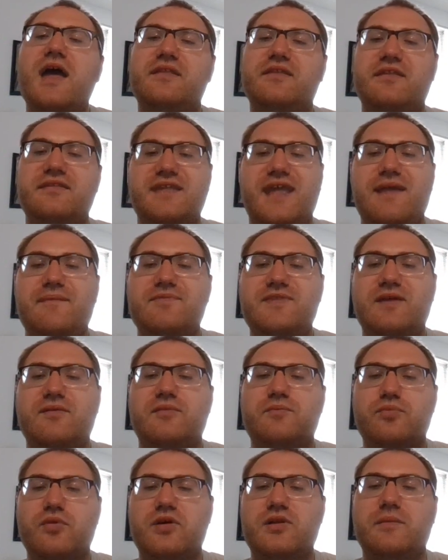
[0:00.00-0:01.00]
The same thing
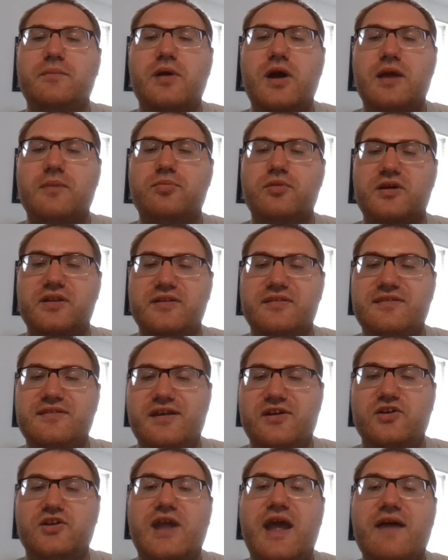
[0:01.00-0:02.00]
with Brooklyn Park, Brooklyn
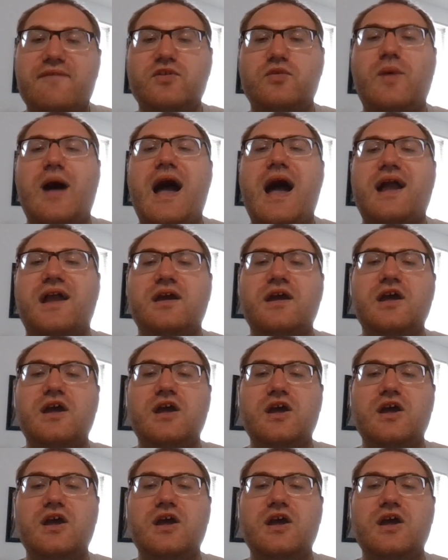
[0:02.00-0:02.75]
Center. You have to walk